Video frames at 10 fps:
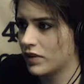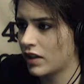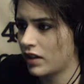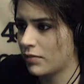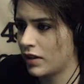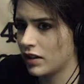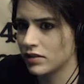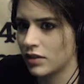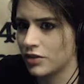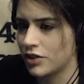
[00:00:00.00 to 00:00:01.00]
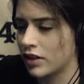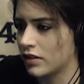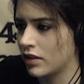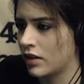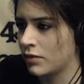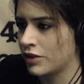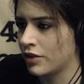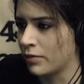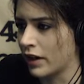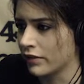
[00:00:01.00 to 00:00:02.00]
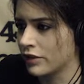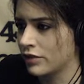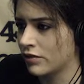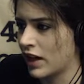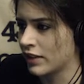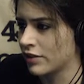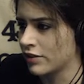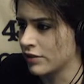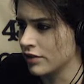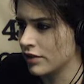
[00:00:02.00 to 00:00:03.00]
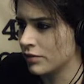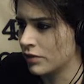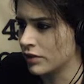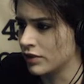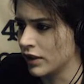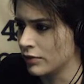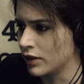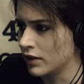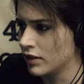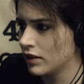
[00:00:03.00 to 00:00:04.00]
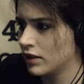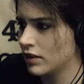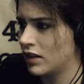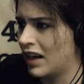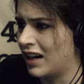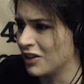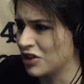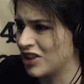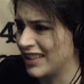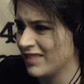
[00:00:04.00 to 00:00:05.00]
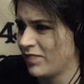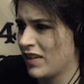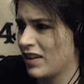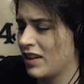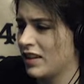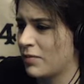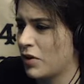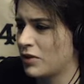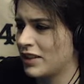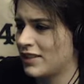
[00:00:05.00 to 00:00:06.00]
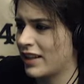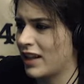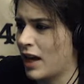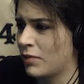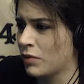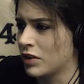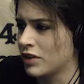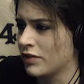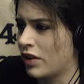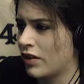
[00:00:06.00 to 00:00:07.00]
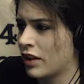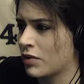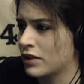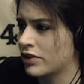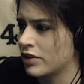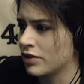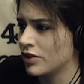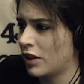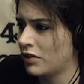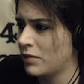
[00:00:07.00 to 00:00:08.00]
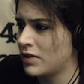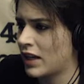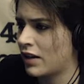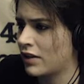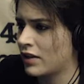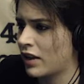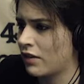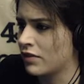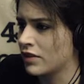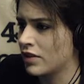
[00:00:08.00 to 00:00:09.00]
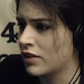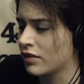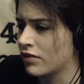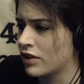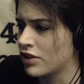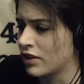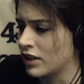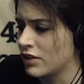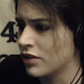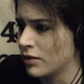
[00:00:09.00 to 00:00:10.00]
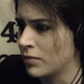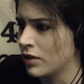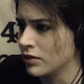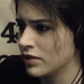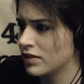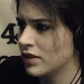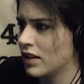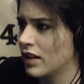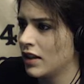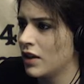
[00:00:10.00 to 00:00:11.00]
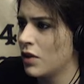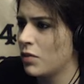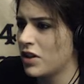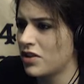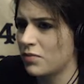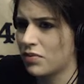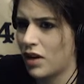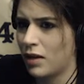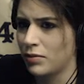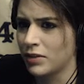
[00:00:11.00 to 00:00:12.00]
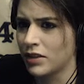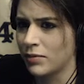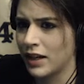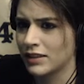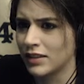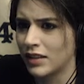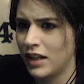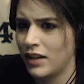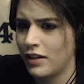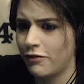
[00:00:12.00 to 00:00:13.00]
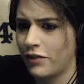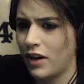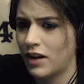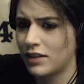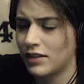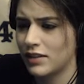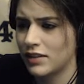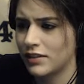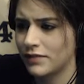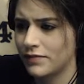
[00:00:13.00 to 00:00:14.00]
Tightening belts. Oh shit. We should go back. Reduce rations. This won't go down well. Oh shit. They protest, they clamor, worst of all, they question. You shout them down and they return grudgingly to their posts. We should probably go back to London first.